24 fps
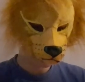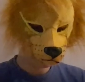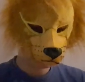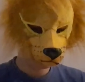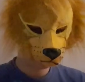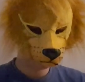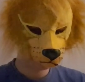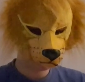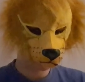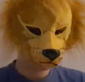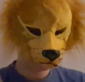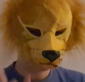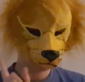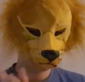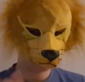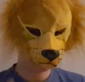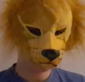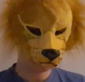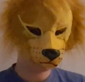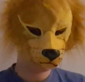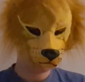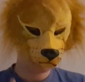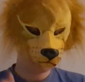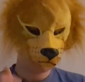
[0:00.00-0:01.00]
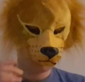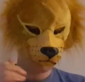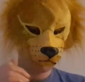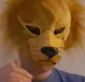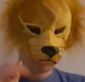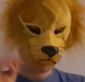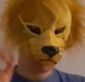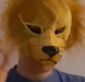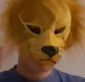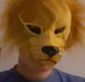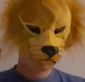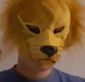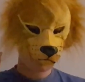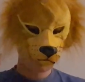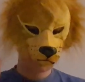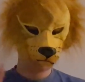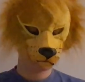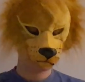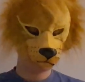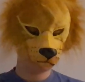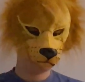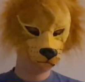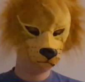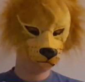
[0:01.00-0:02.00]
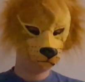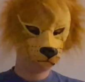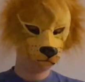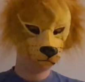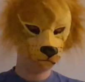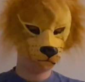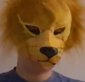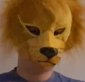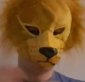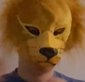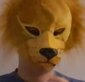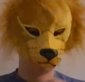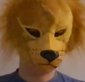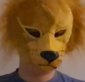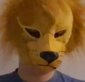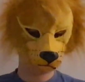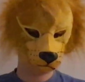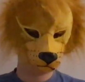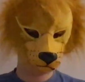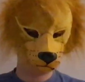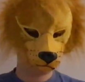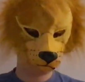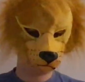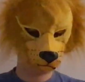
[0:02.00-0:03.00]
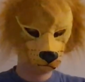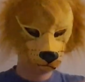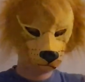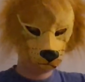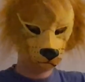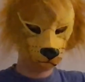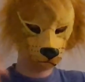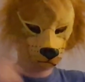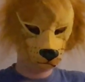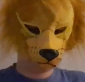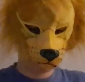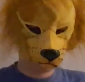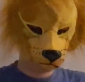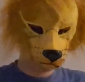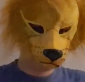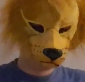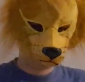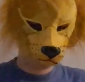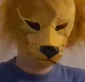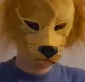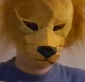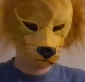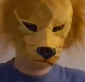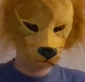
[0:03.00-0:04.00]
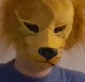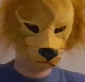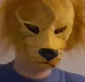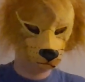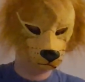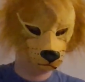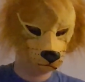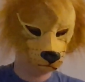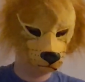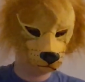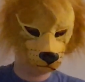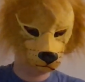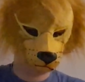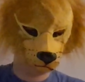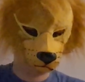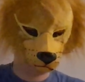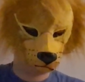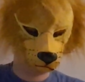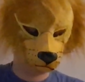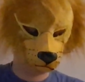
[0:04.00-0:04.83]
it's me. So, I actually remembered that I forgot something because I was lying in bed and looking at